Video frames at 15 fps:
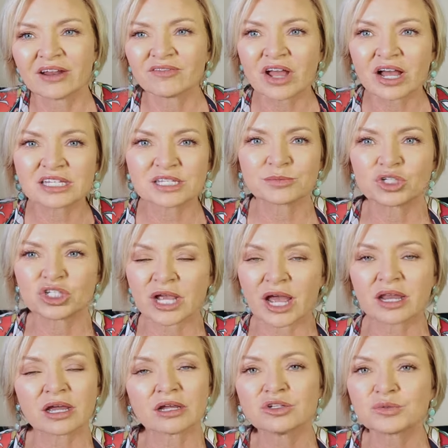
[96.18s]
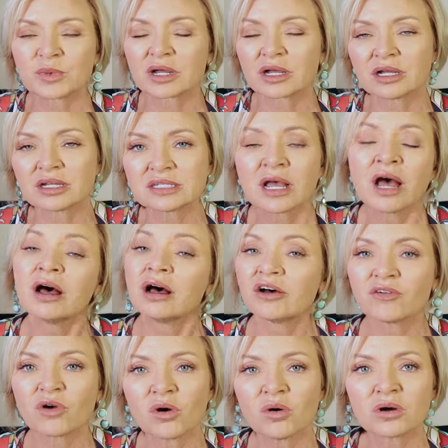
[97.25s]
and I've got some shadows because,
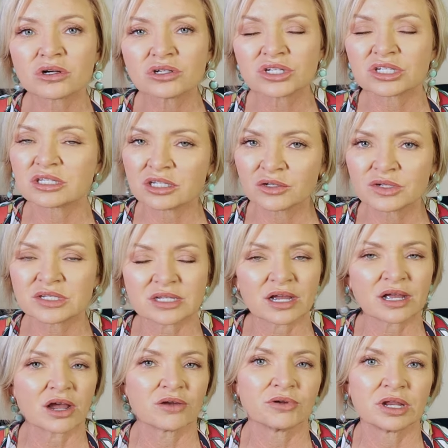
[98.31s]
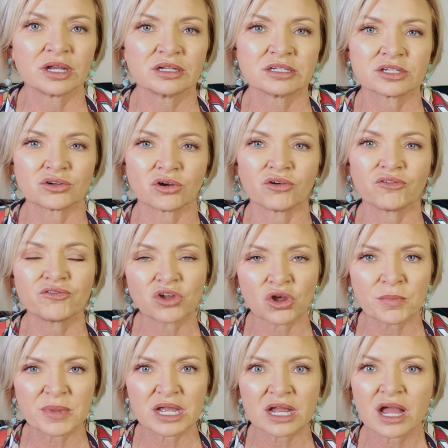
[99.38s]
of course, as soon as I got ready to start
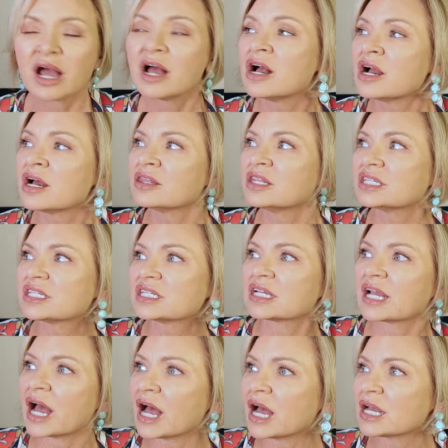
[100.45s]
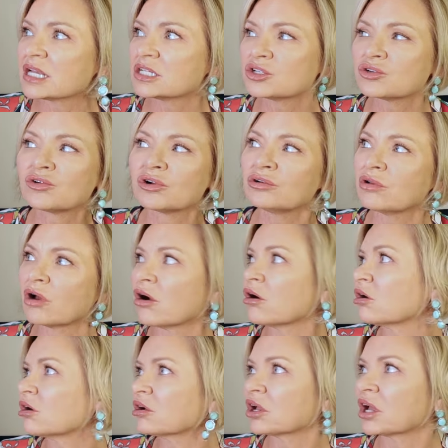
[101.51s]
filming, the skies grew
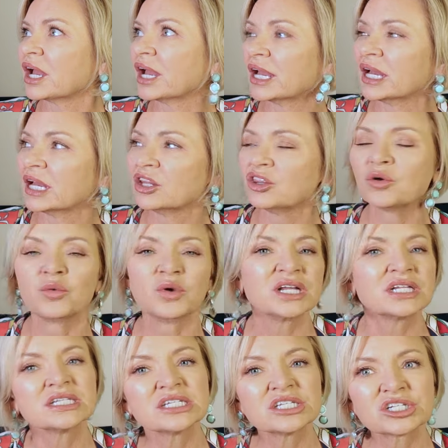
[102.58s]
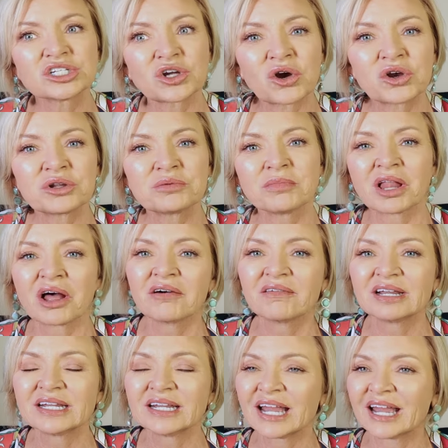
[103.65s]
dark and the winds started
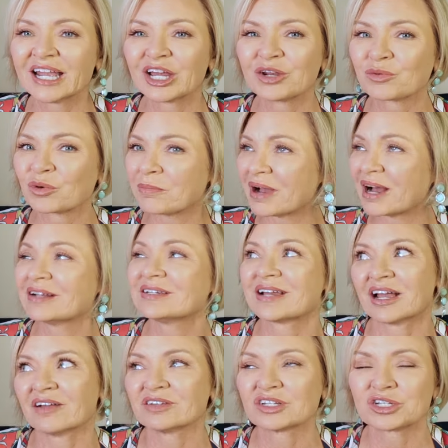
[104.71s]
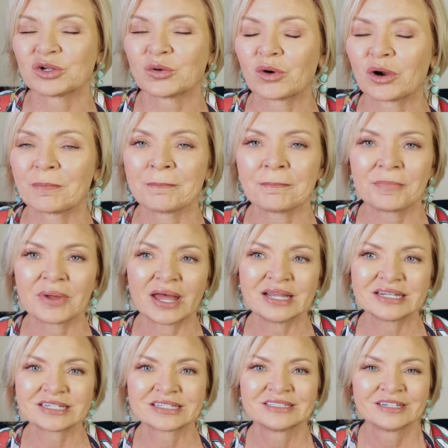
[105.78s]
blowing, and we're about to have a storm.
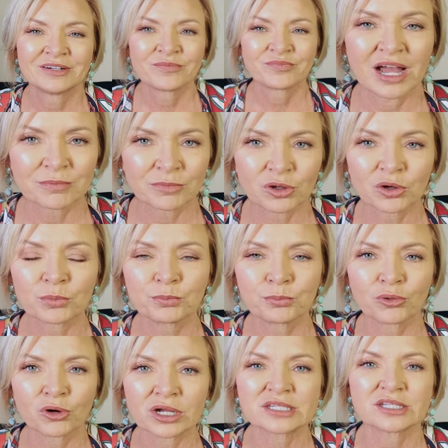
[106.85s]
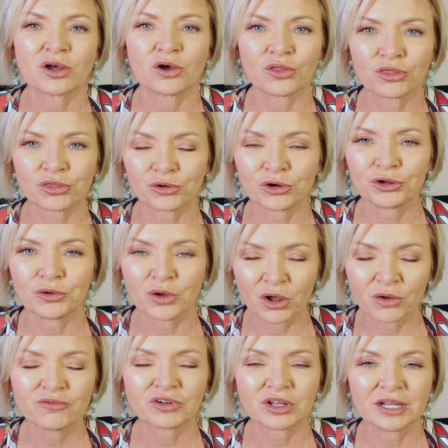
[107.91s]
But I'm going to press on through.
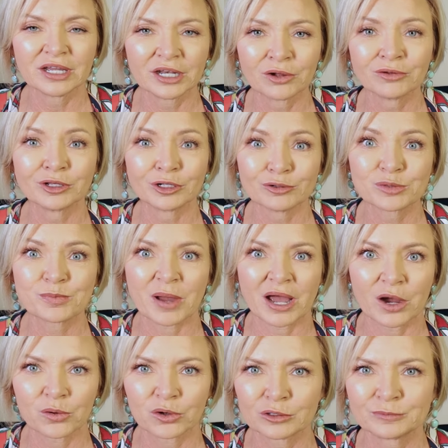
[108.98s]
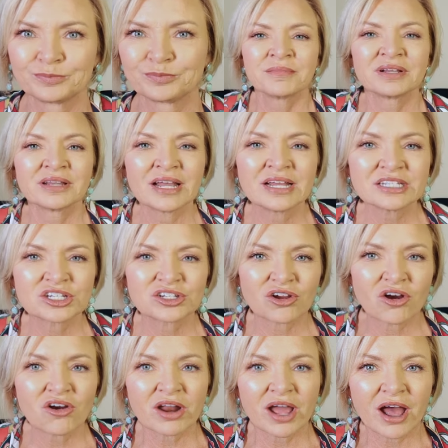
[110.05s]
Hopefully, I don't lose power. But let's
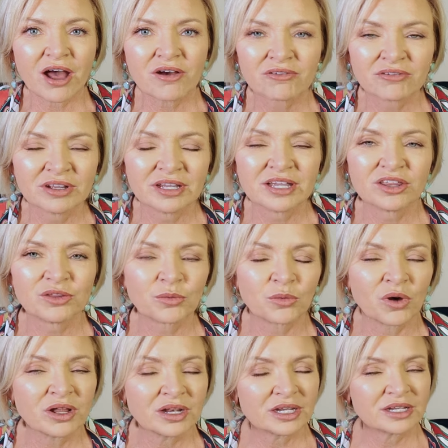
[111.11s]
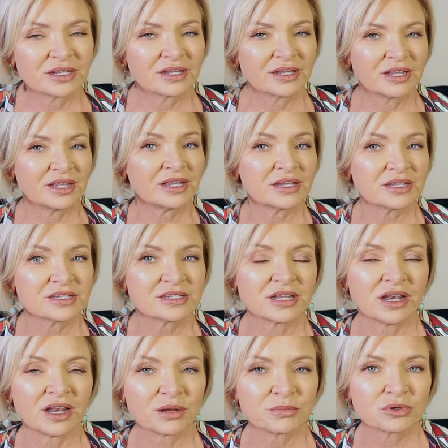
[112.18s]
start out with what is
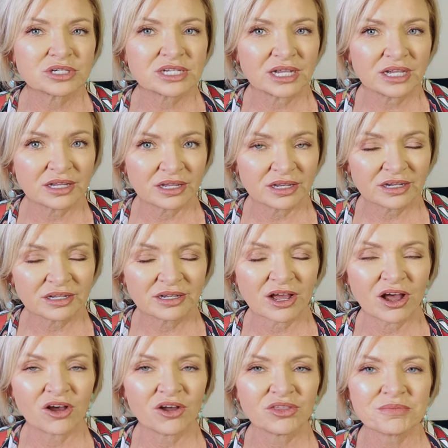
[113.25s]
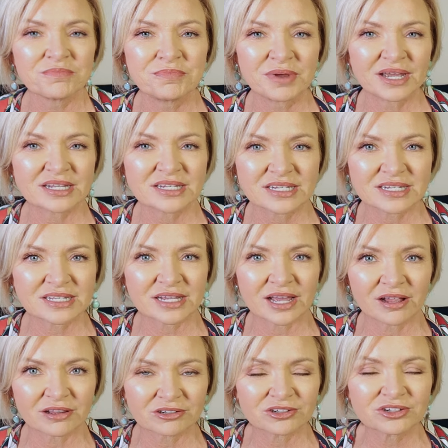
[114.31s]
number 10 on the best
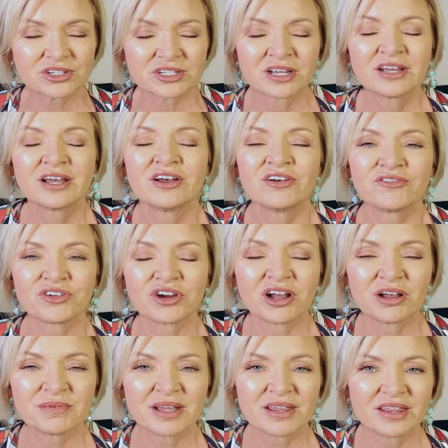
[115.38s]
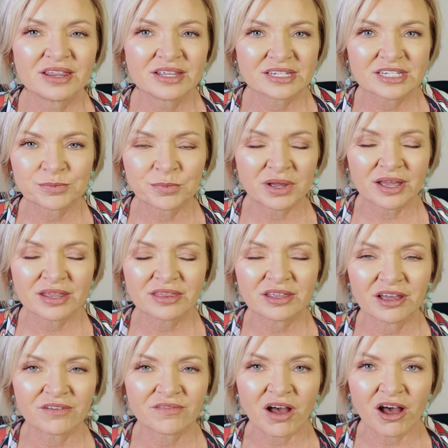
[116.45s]
sellers from this month
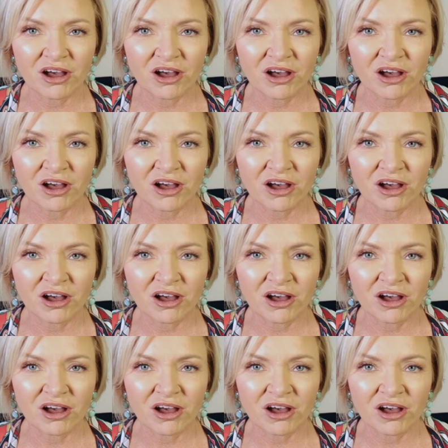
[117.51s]
of